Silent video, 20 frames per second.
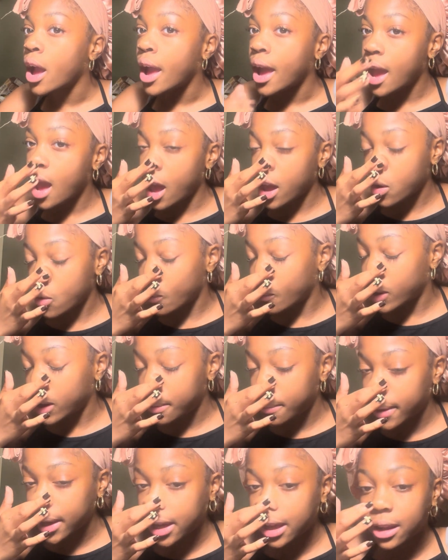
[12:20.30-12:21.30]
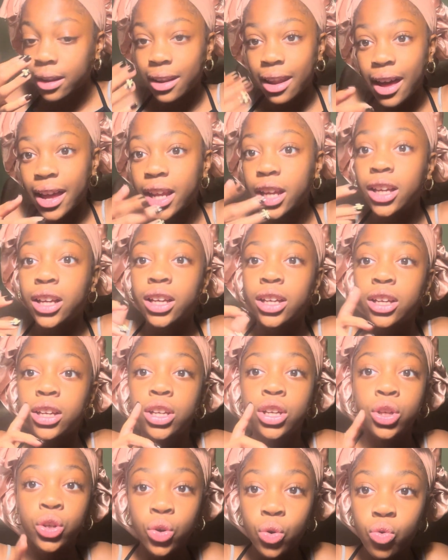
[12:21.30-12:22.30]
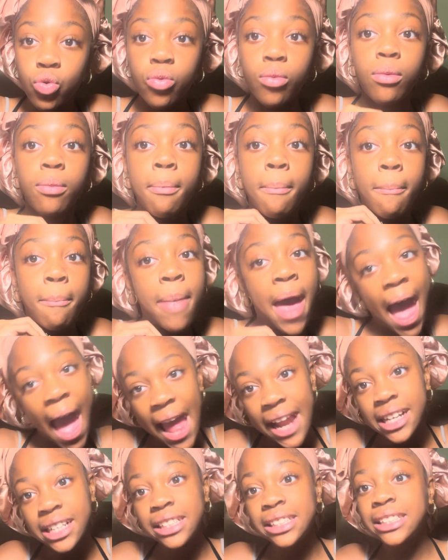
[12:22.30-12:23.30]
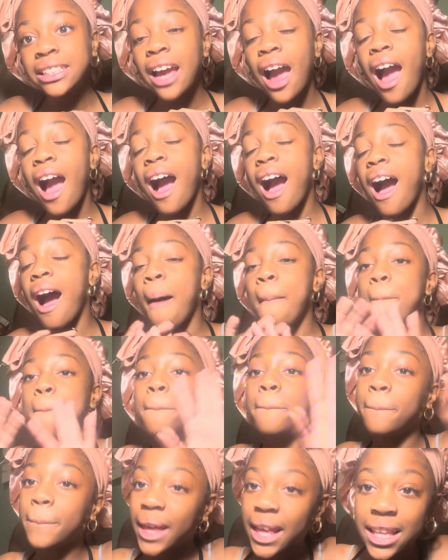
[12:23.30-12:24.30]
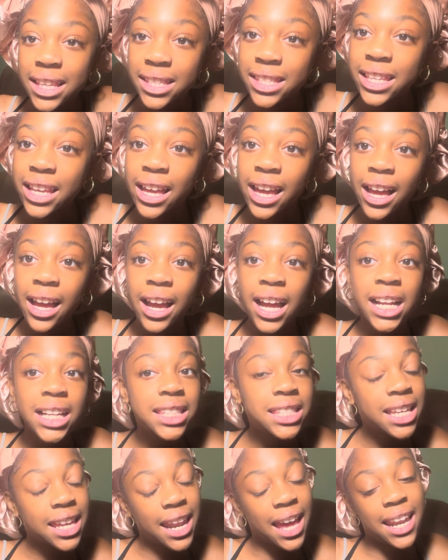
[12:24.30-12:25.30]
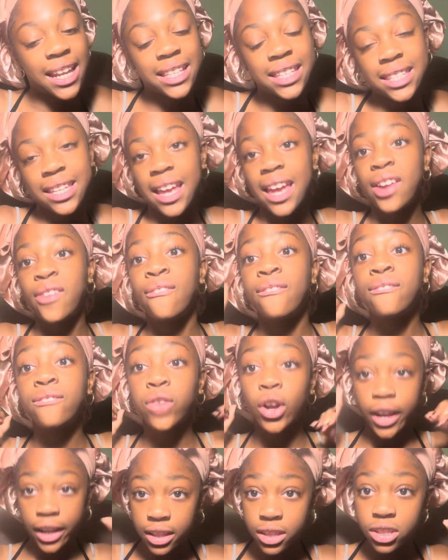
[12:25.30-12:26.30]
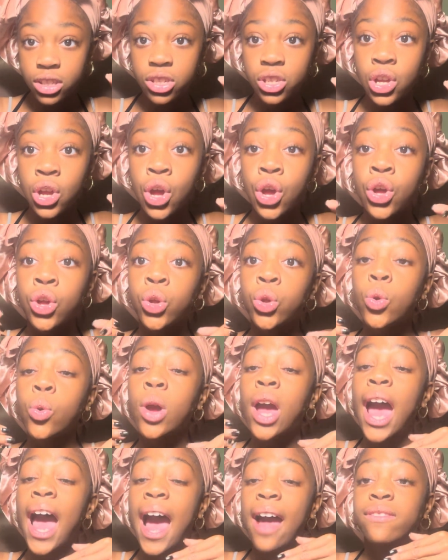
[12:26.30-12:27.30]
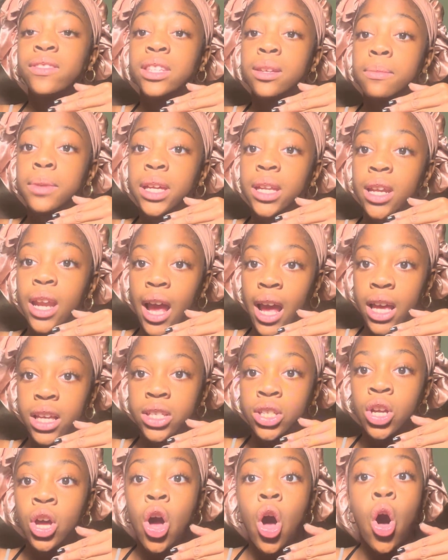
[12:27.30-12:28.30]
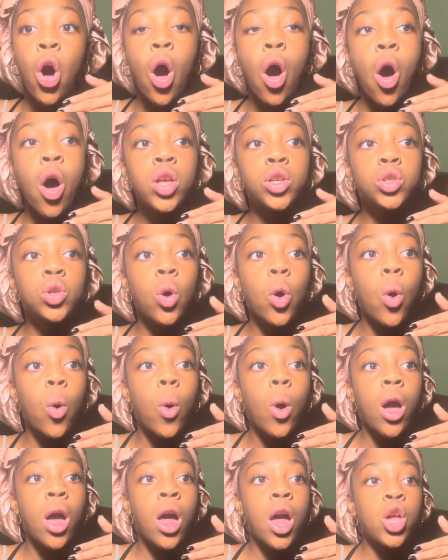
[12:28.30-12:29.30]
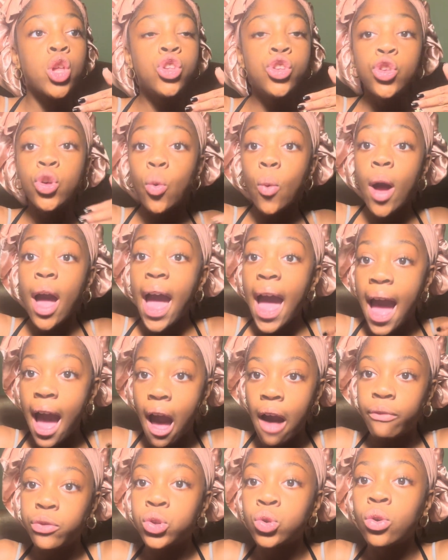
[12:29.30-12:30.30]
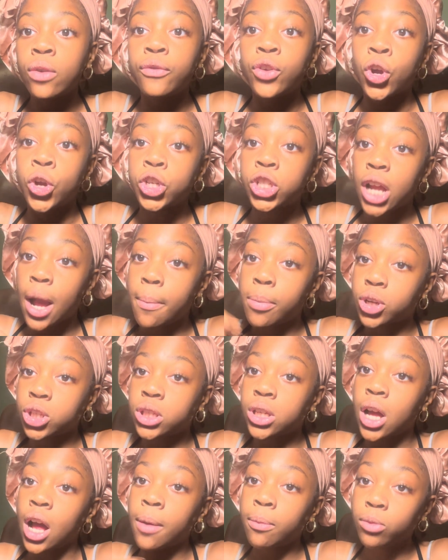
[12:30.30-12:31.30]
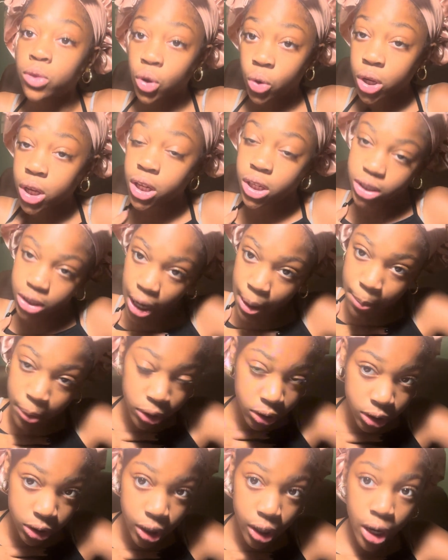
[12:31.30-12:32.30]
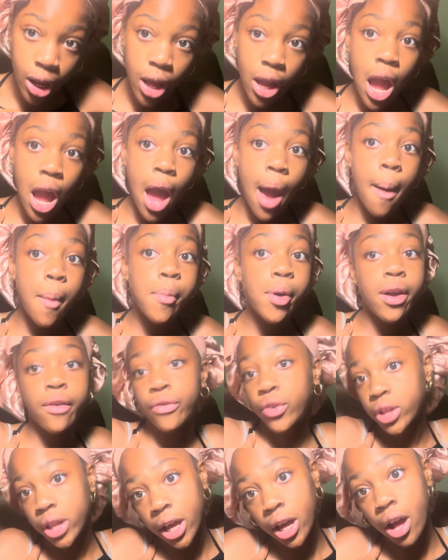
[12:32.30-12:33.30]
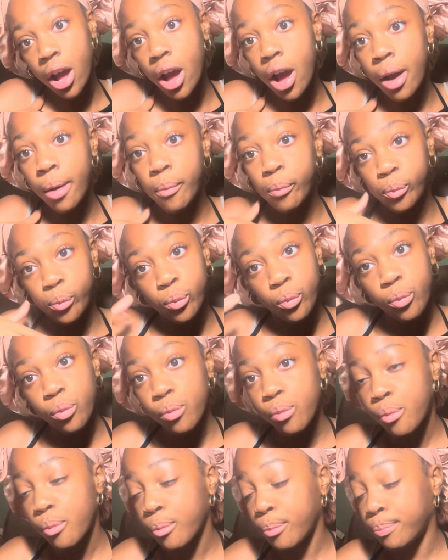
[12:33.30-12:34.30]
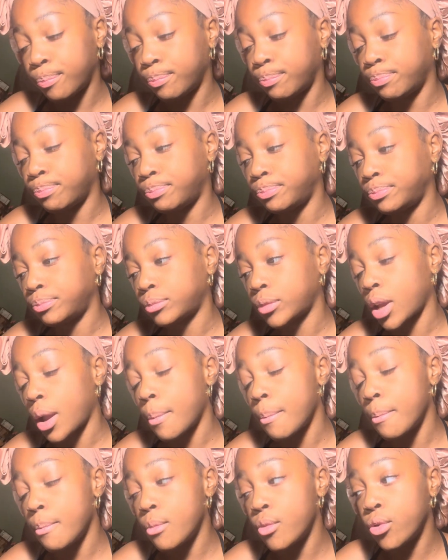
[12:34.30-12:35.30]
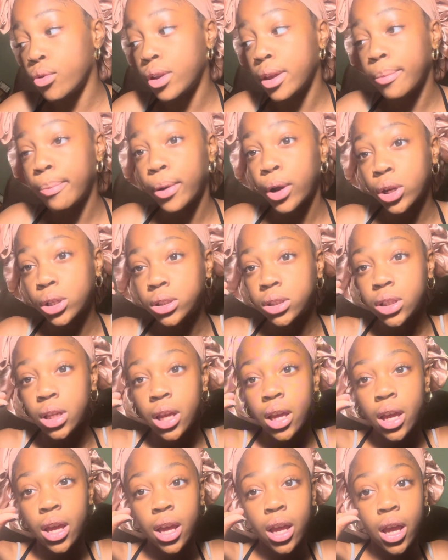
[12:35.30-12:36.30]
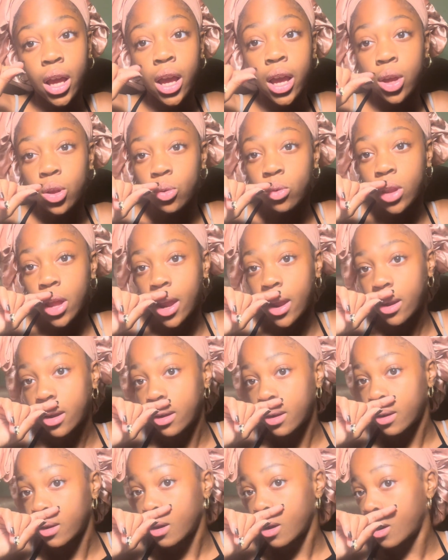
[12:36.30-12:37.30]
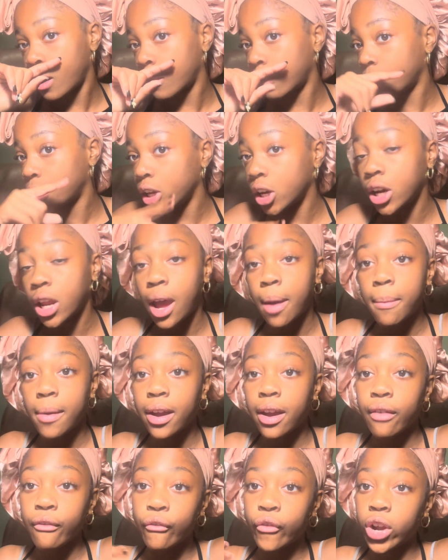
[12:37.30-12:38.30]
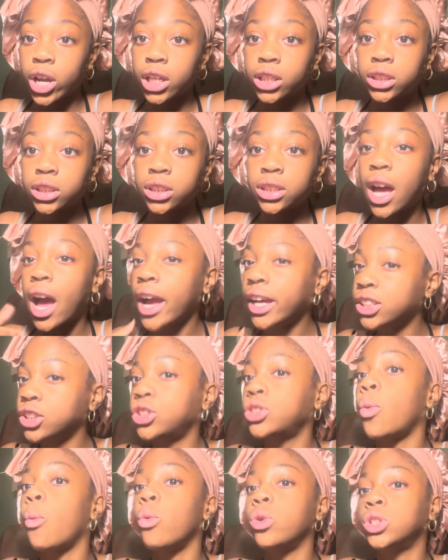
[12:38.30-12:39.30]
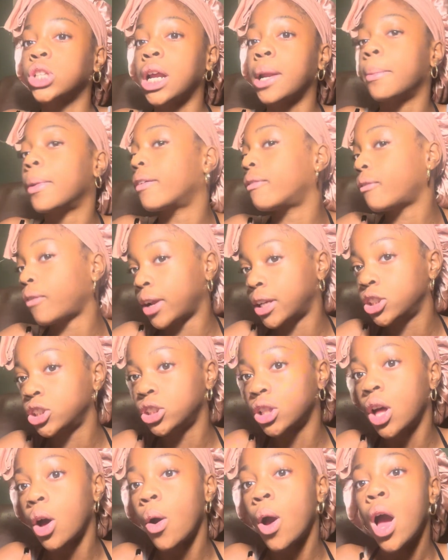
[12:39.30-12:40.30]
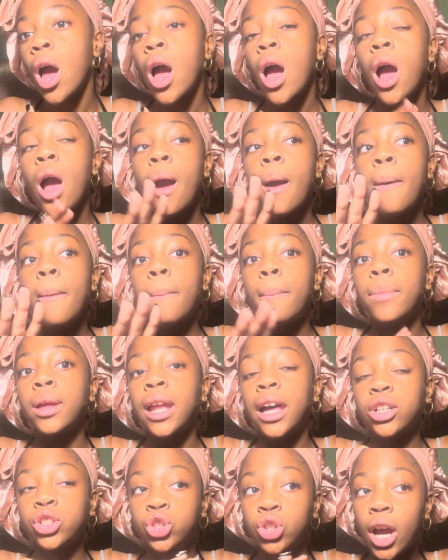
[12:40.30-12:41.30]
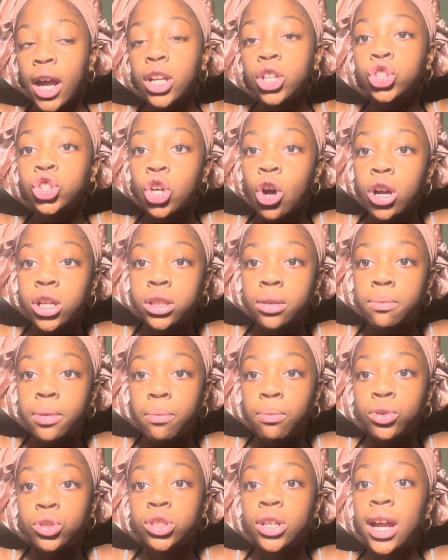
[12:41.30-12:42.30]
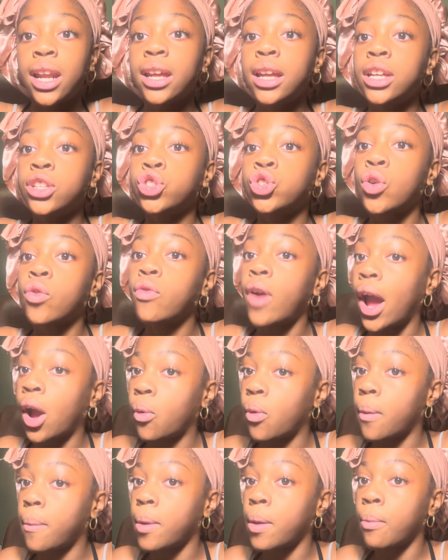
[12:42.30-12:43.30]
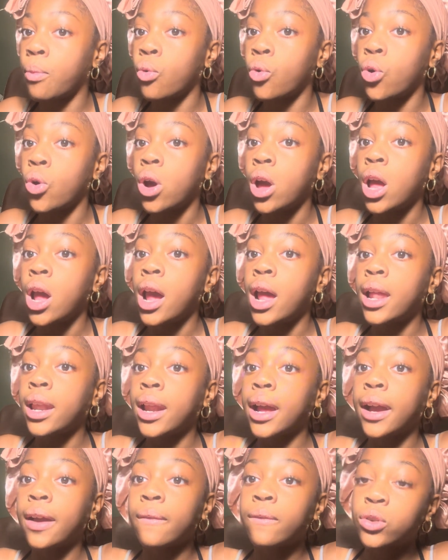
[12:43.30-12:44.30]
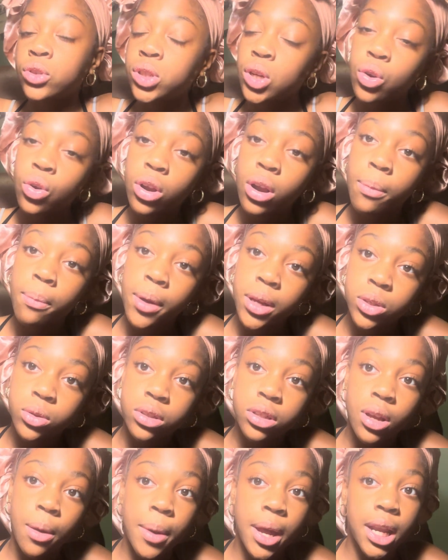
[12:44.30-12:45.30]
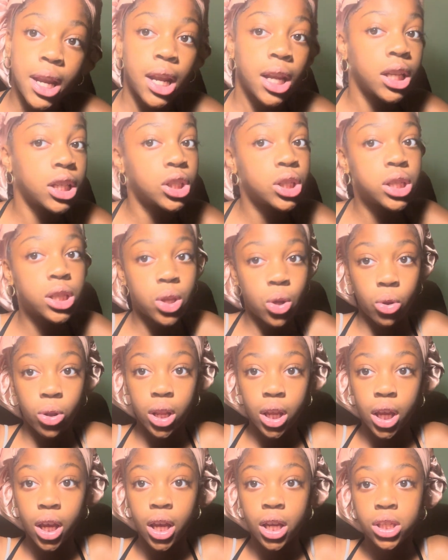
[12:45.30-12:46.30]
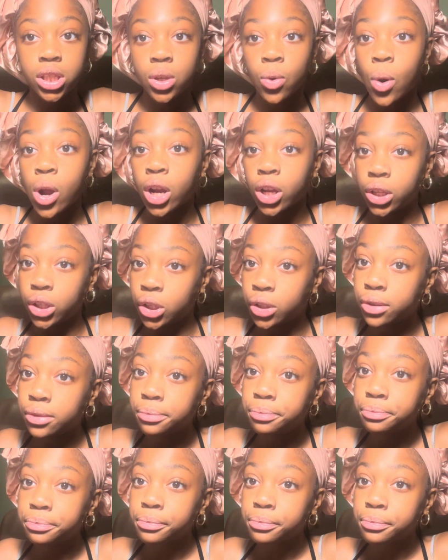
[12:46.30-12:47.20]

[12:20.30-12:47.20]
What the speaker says: and you want to make a lot of cute, baddie, amazing 10 out of 10 friends, you have to be nice. Also, you don't have to if you're a shy person. I'm low-key a shy person. But if you're like a moody person and you like are really good at making friends, I still won't try to make friends though. But like, try to talk to people, try to interact with people. Like, if you're sitting on a bus with somebody that looks lonely and so are you,